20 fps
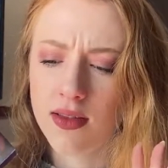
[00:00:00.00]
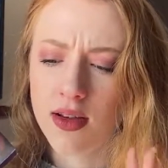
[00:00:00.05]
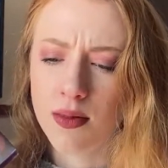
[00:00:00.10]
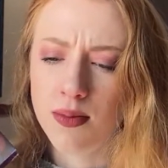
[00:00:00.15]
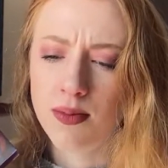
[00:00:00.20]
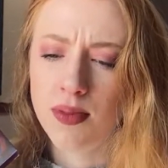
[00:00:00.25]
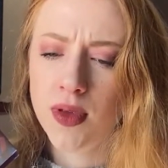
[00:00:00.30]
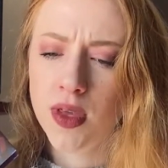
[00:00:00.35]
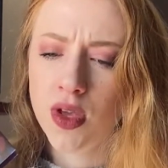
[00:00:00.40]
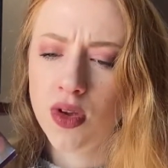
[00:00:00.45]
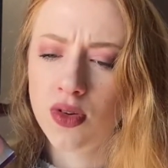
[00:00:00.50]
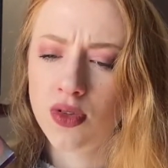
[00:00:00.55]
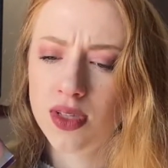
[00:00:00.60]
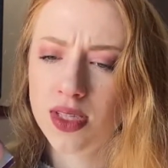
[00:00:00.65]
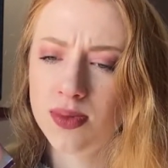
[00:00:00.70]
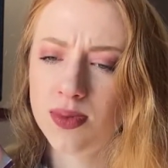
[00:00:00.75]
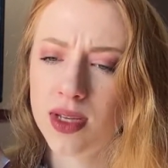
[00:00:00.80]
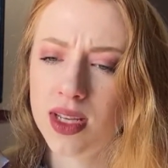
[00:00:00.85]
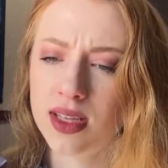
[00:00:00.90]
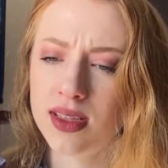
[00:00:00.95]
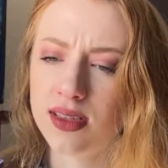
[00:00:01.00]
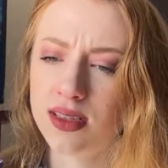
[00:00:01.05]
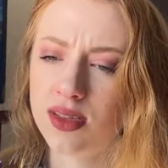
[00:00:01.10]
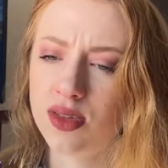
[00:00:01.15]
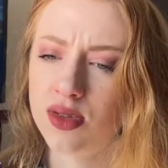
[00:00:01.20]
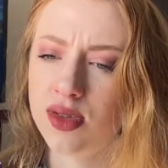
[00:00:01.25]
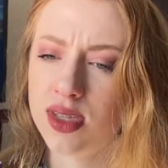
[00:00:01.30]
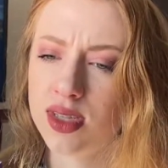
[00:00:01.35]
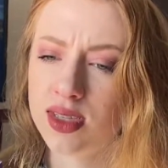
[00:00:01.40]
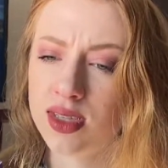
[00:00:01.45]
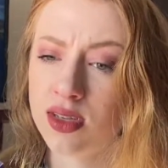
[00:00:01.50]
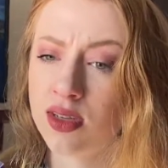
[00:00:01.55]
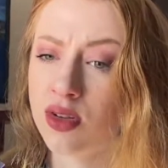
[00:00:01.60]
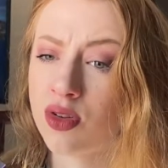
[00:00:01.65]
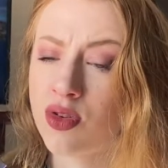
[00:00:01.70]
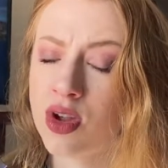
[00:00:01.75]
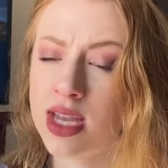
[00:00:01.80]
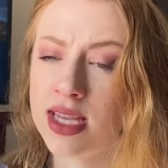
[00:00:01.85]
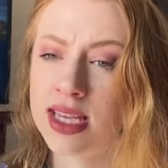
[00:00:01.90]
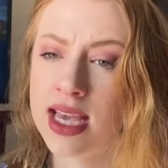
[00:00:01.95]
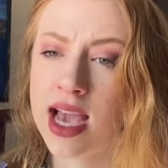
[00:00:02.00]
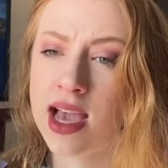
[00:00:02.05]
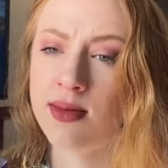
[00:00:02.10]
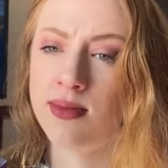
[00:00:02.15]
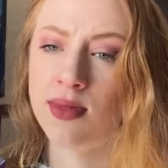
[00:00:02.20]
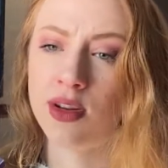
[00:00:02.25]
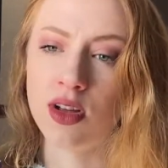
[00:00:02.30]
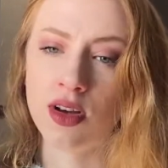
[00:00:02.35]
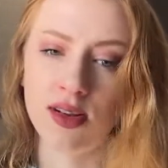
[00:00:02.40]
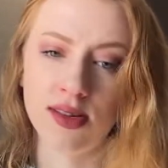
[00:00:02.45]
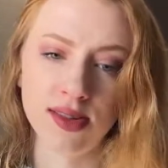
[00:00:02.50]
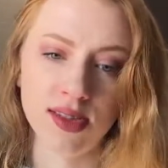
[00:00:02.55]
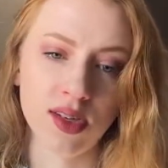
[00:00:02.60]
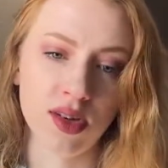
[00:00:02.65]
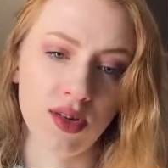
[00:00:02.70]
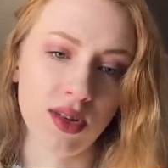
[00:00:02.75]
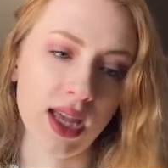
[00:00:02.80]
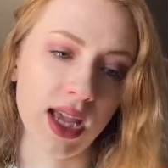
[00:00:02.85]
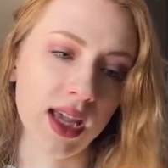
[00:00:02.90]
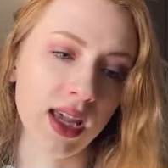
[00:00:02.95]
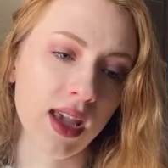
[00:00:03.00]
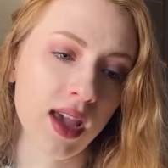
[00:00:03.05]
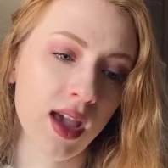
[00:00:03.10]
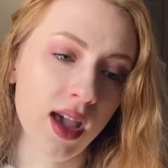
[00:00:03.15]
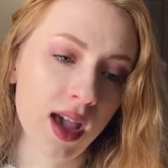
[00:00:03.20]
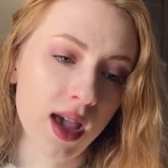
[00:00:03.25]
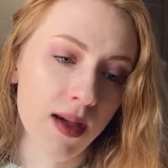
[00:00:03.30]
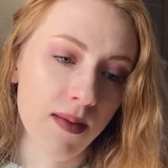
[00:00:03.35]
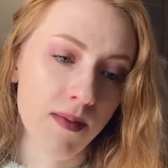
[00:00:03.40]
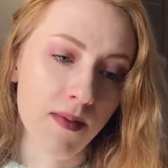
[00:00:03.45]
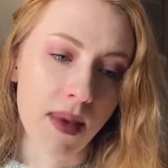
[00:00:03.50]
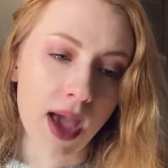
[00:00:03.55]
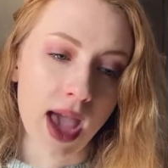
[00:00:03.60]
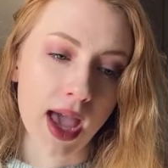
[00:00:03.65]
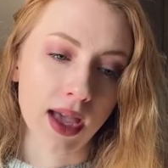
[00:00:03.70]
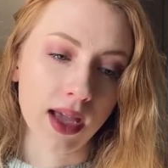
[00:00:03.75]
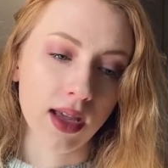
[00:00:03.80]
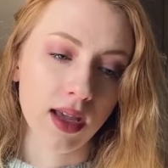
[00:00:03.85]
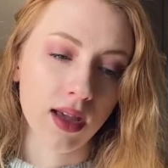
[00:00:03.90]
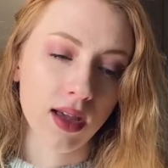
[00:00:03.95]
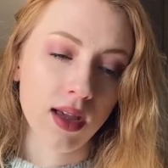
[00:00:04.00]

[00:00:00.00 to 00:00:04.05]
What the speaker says: abuse, because Zeus isn't a great dad, but also, like, Meg,